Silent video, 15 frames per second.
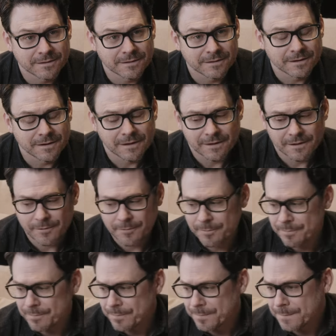I've been at
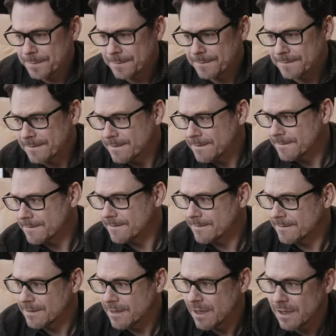this for
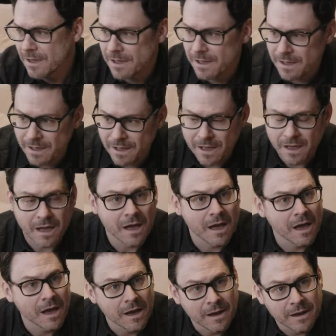13 years.